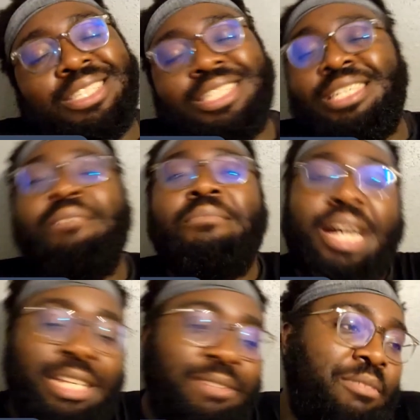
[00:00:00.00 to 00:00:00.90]

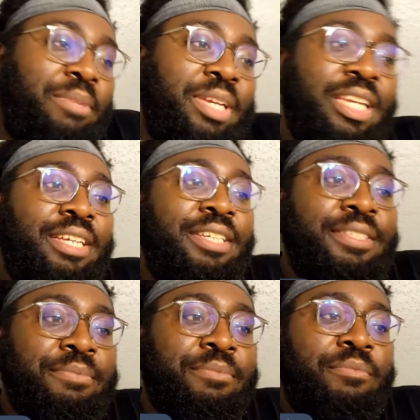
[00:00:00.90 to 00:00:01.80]
Somebody will be
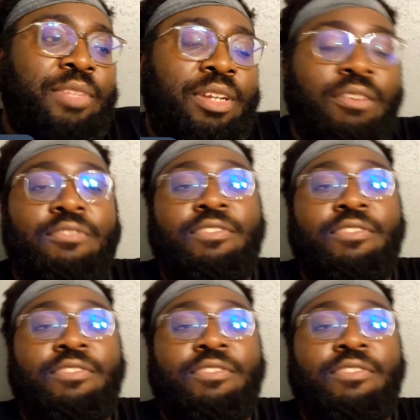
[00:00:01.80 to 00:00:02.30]
her